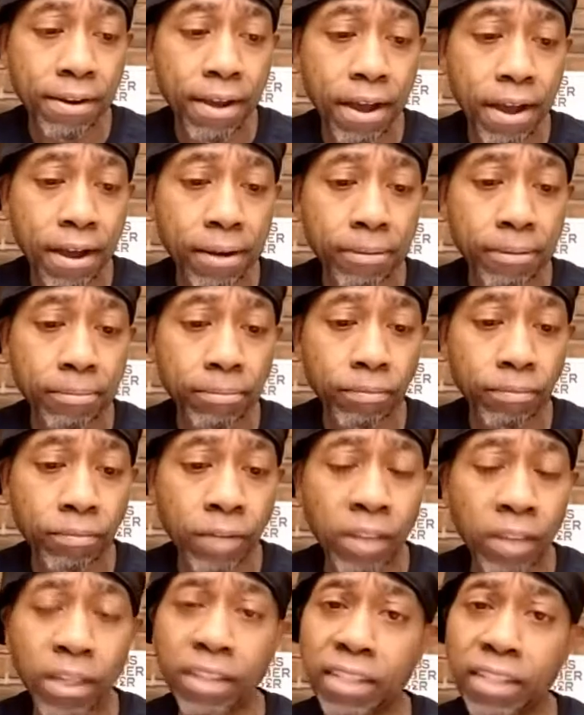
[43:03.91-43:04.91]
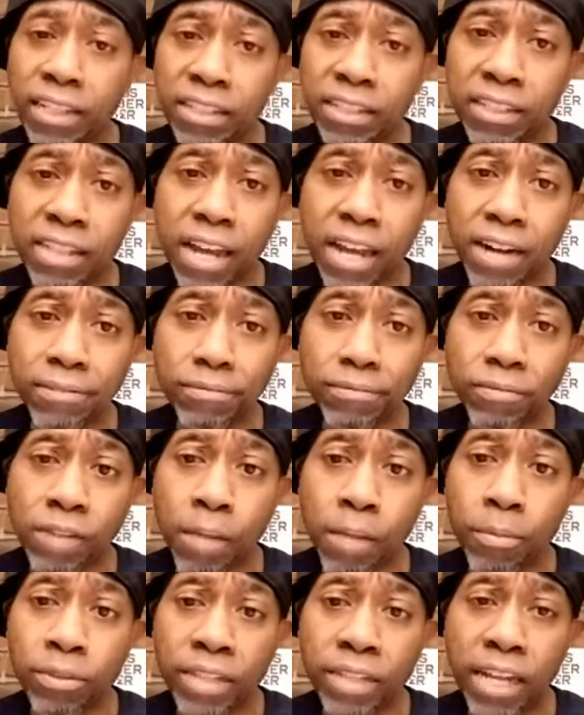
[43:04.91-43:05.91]
I thought they did that a
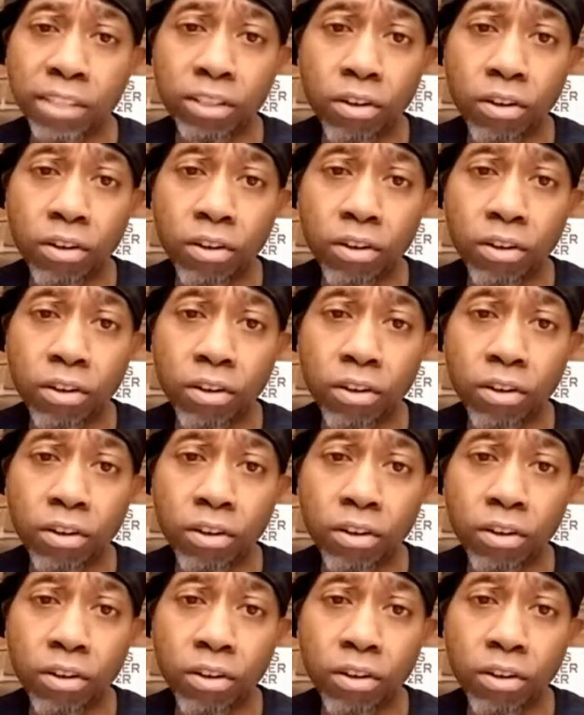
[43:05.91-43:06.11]
couple of days